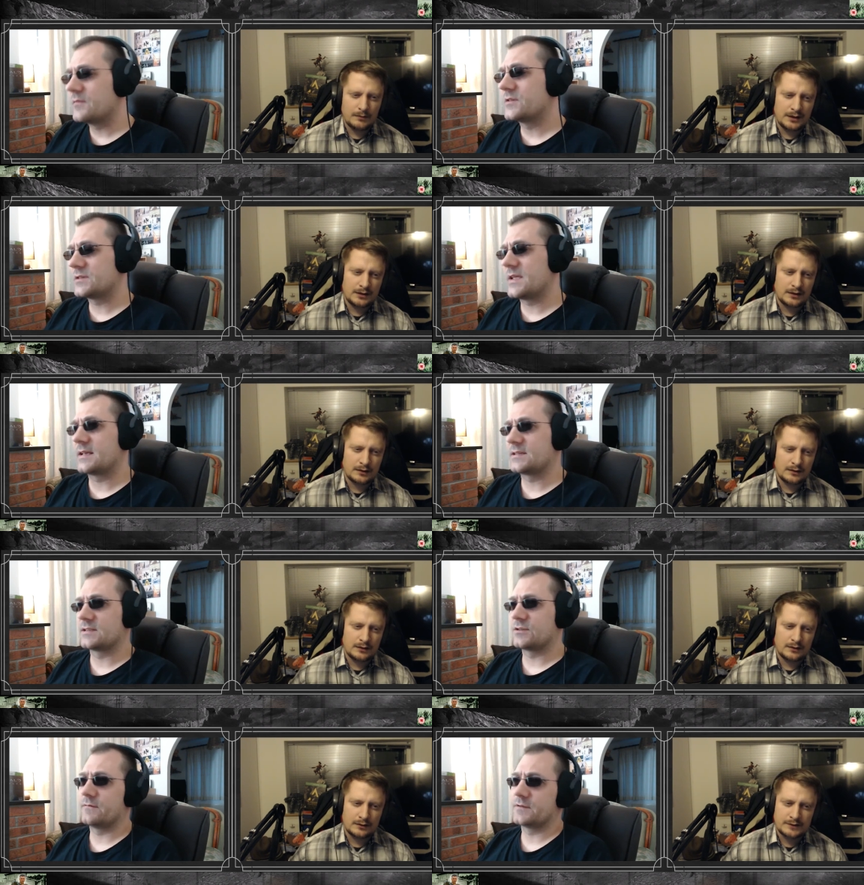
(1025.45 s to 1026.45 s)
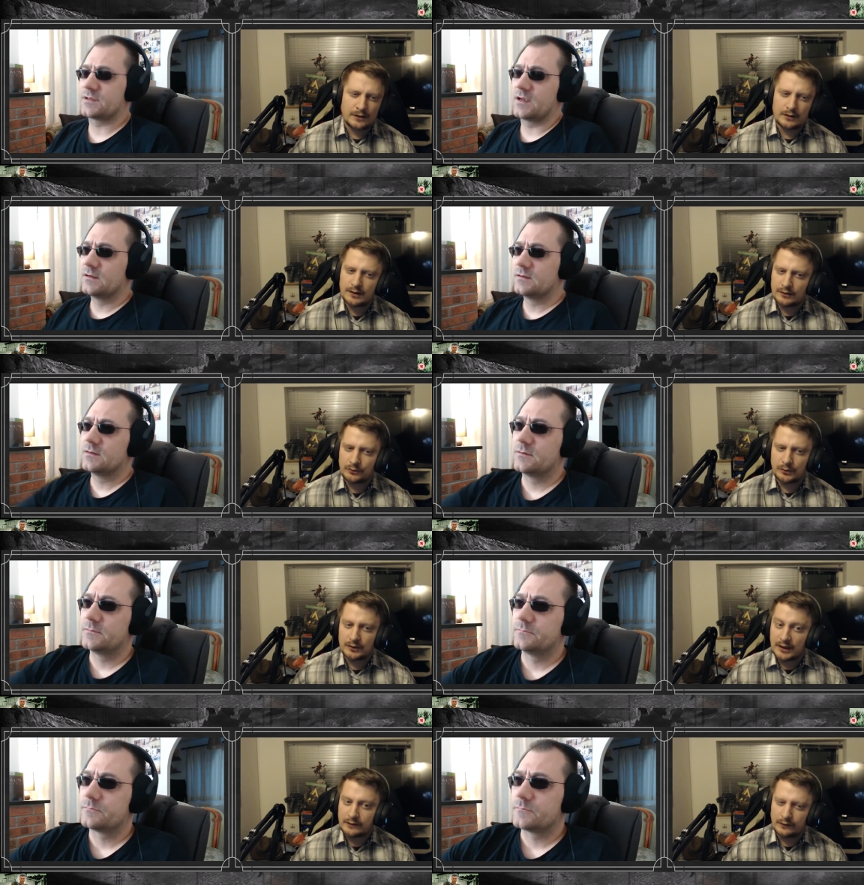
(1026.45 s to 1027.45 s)
Speaker 1: I mean, the, the, the, the, tower guards were
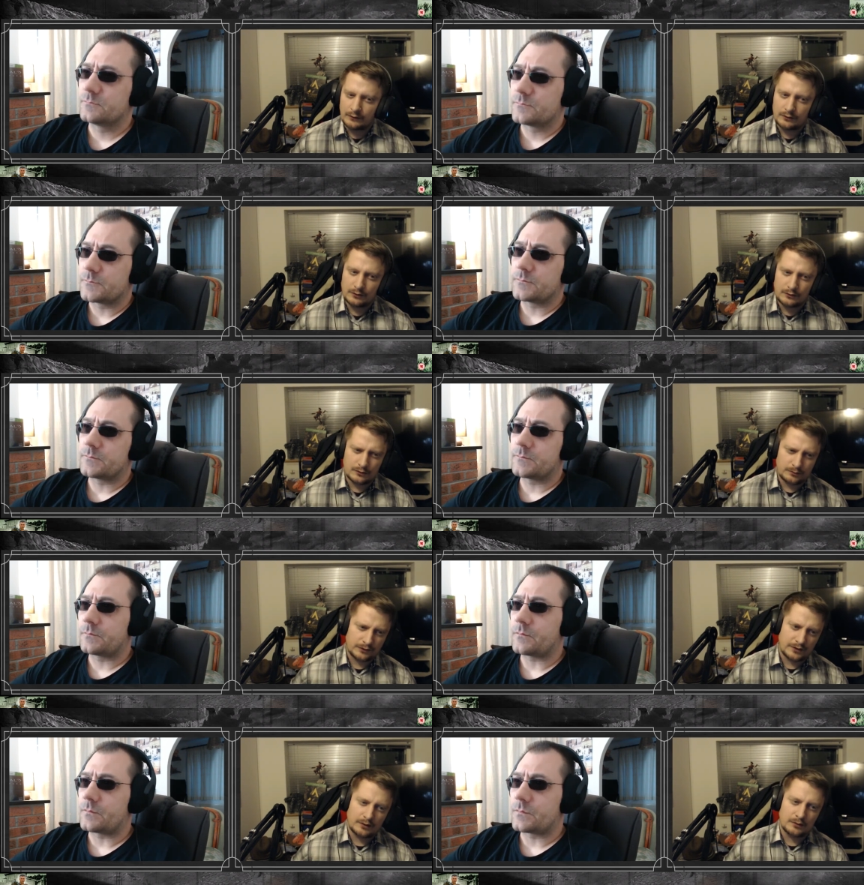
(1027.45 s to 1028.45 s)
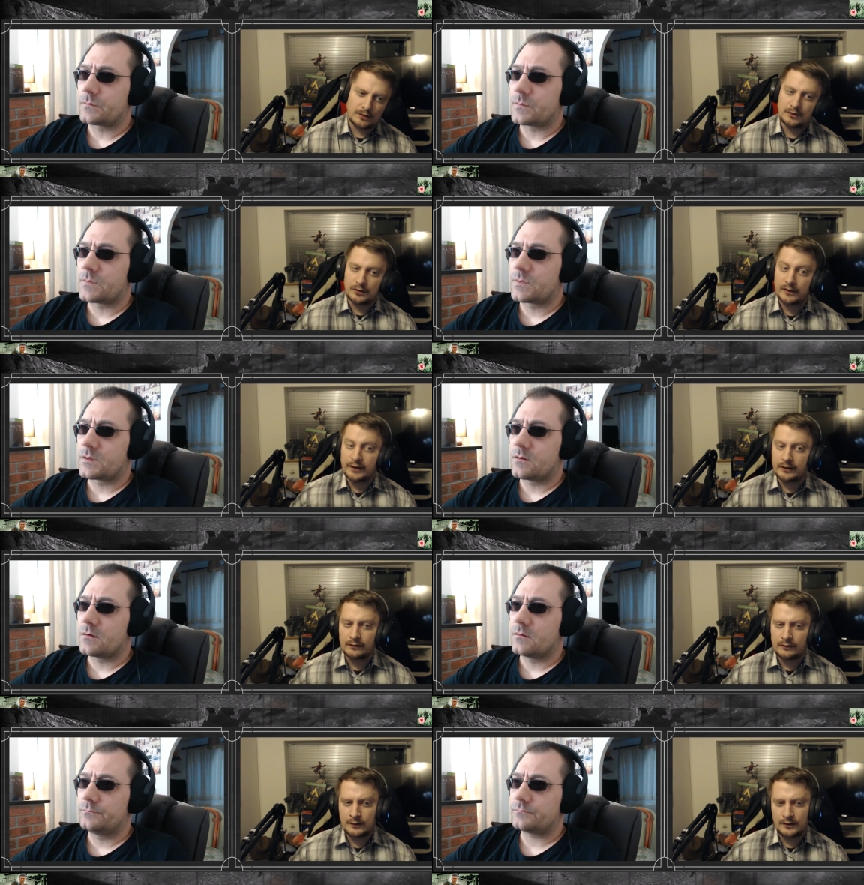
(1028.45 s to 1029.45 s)
Nazis. It should be they're, they're
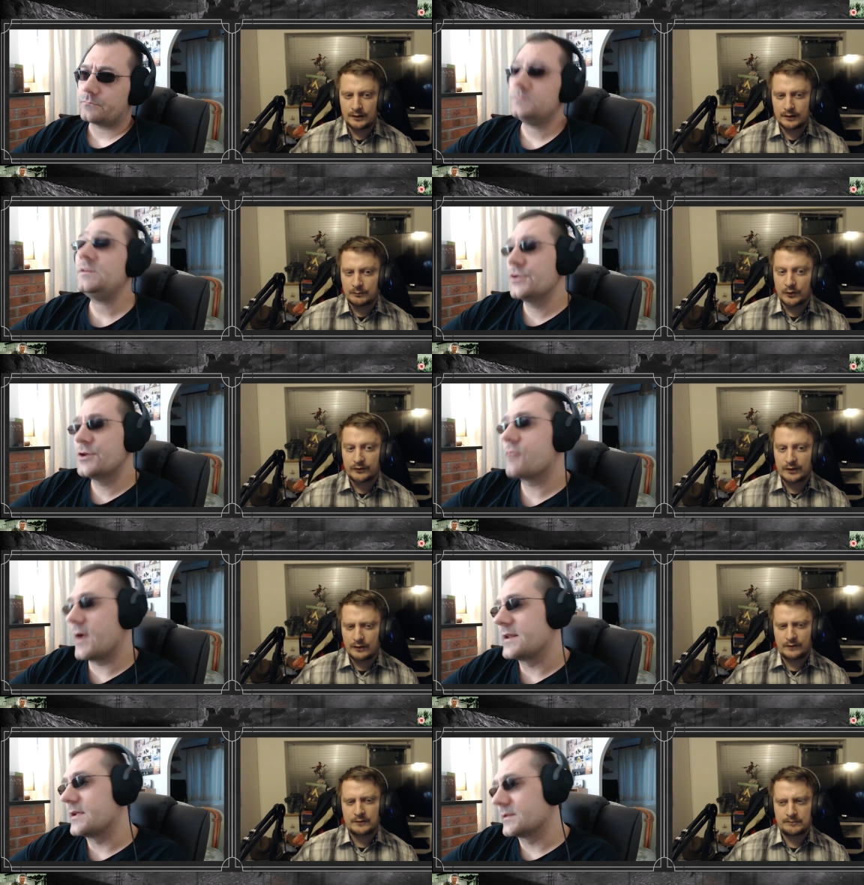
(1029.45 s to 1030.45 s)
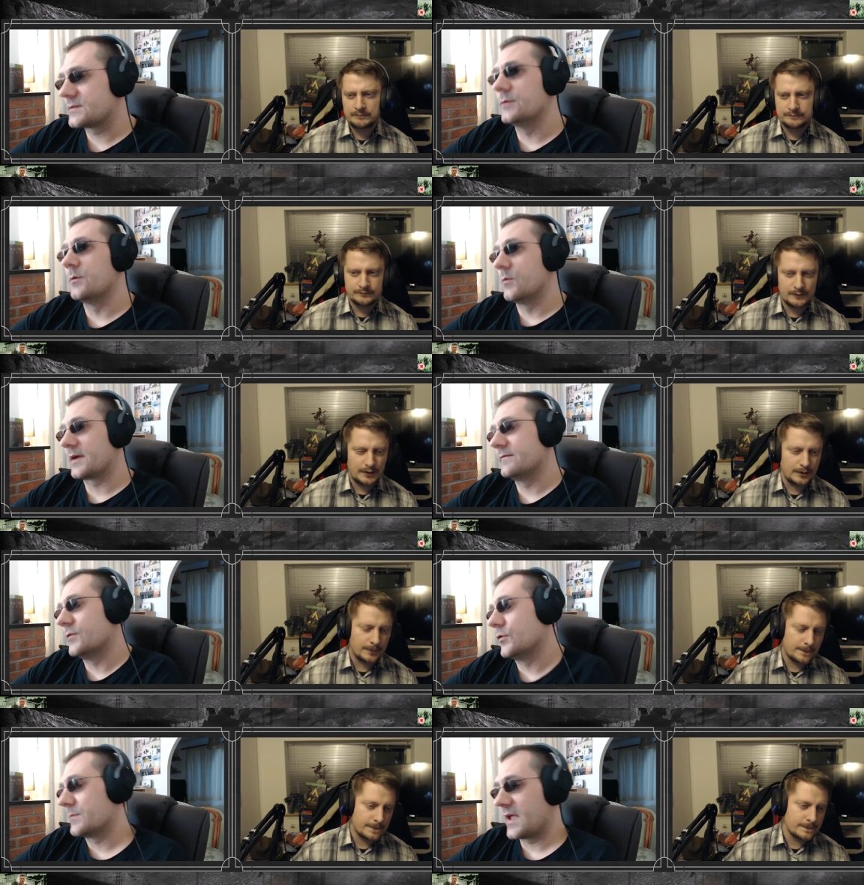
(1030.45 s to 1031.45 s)
Ukrainians, like Ukrainians who were working yeah.
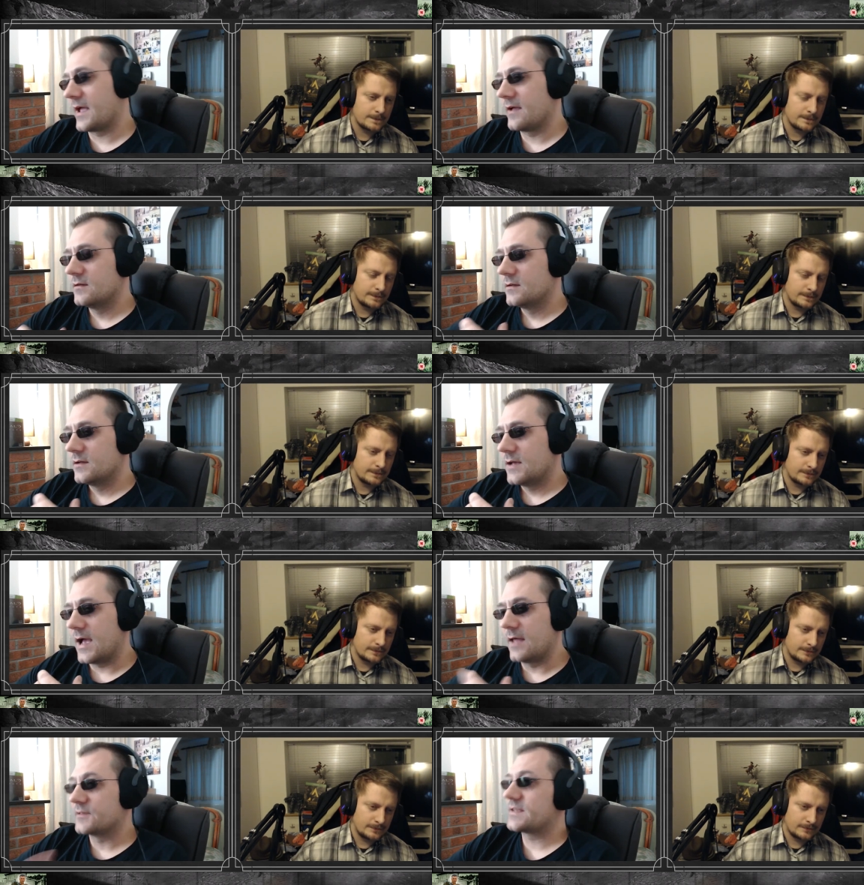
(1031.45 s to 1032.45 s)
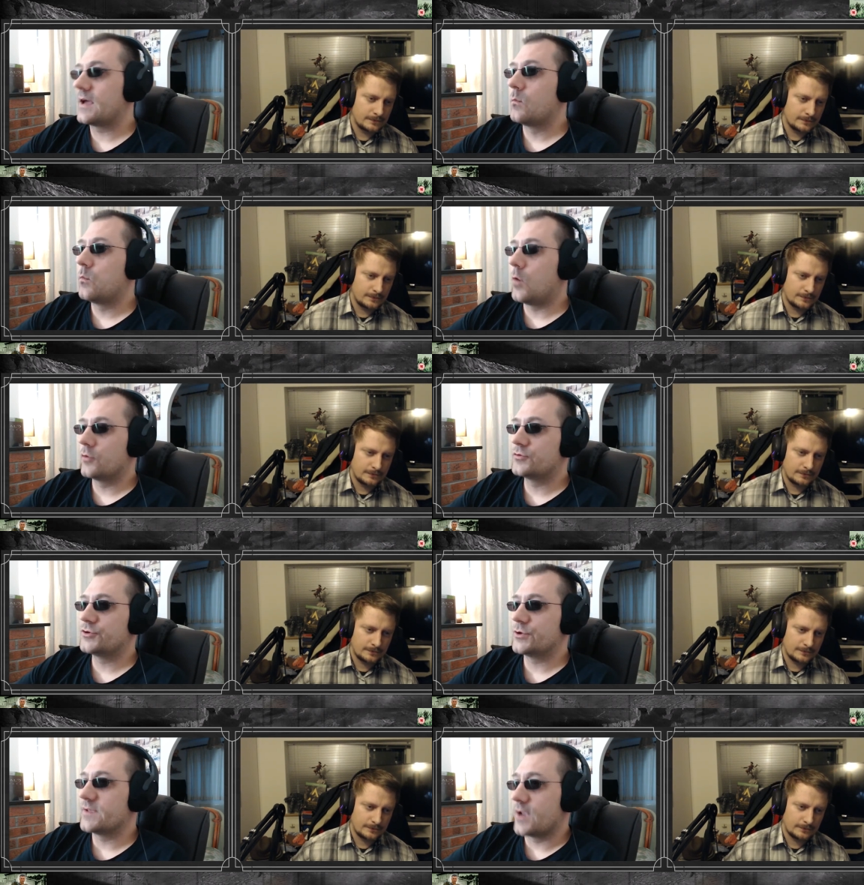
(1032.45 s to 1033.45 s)
for
Speaker 2: them. Yeah, and there's that one
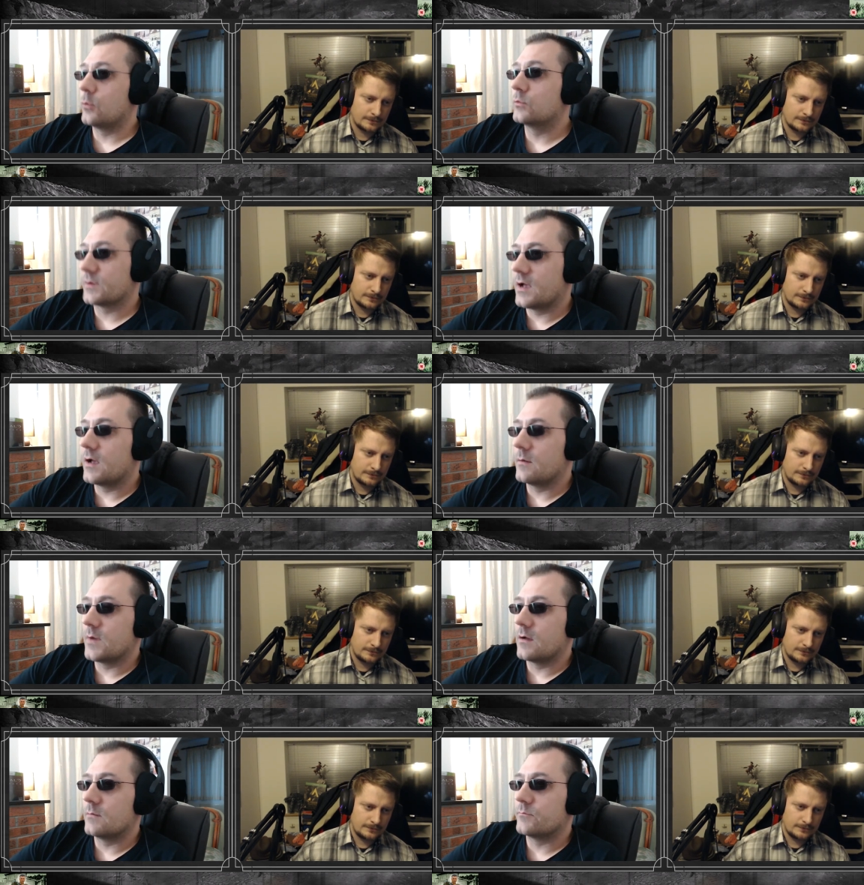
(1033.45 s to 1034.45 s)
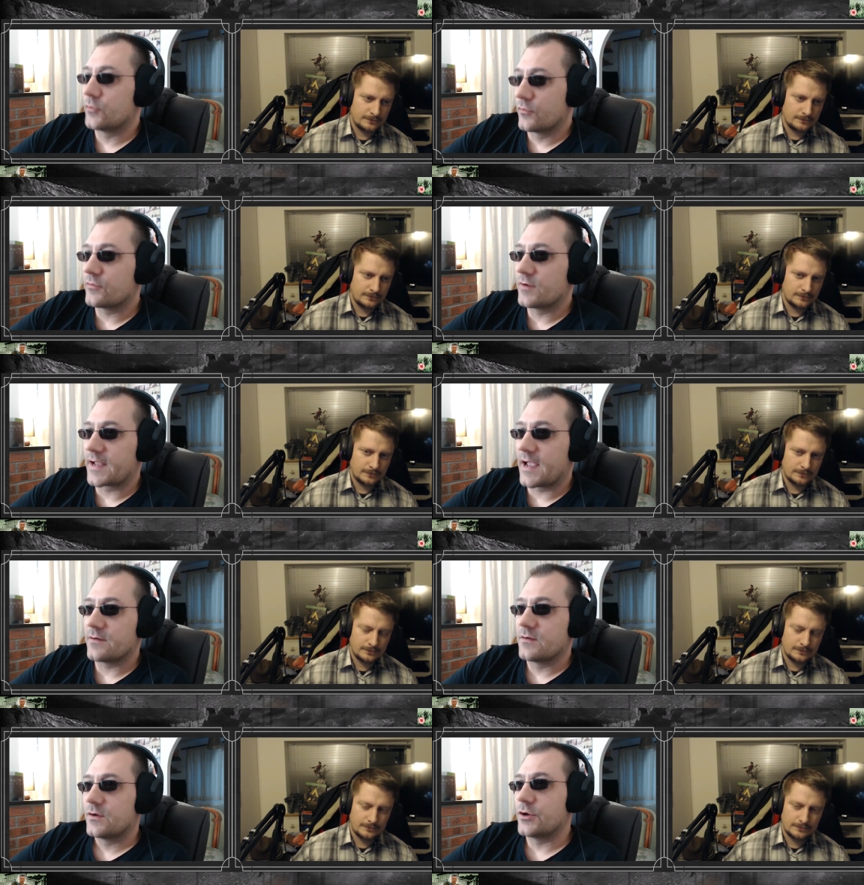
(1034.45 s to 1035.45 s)
Jew, the older um, um, brother again,
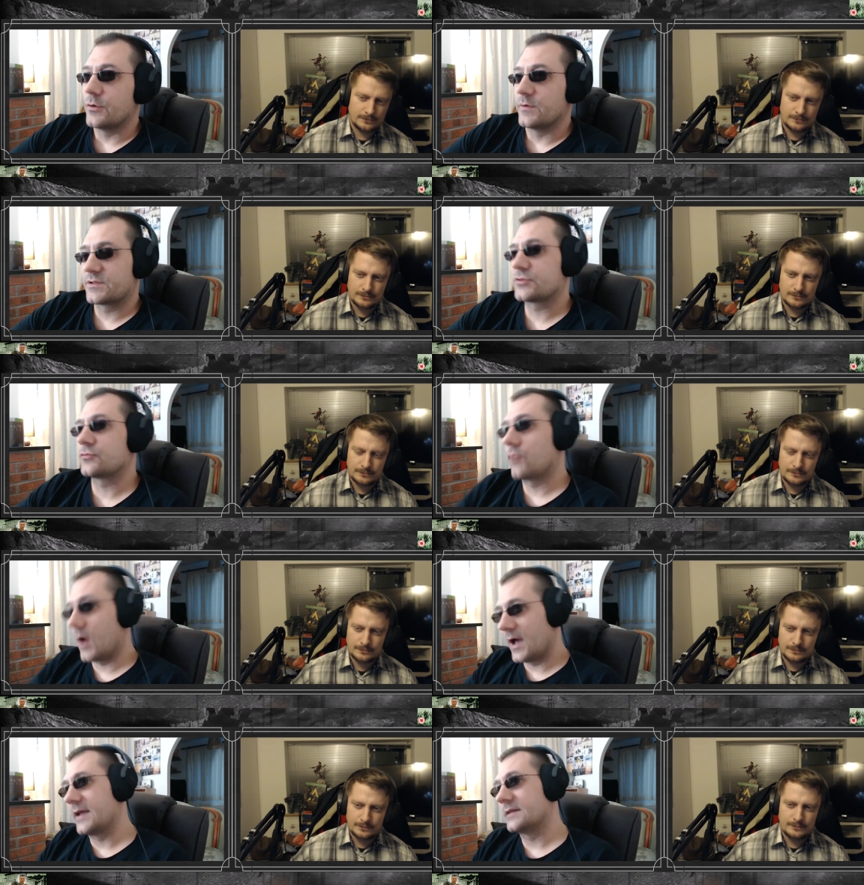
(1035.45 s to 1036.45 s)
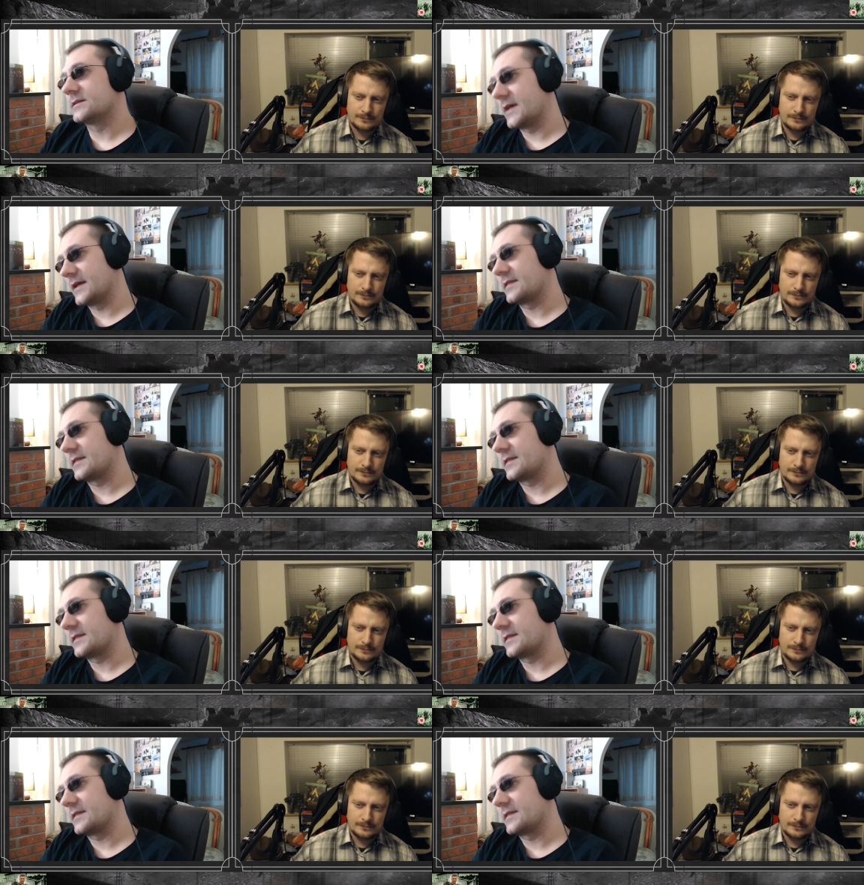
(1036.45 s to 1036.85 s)
who is trying to take